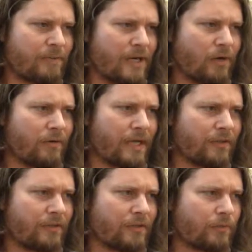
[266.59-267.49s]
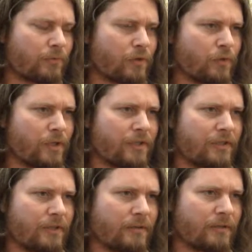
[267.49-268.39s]
of Power record that was recorded
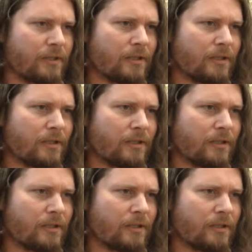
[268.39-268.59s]
here,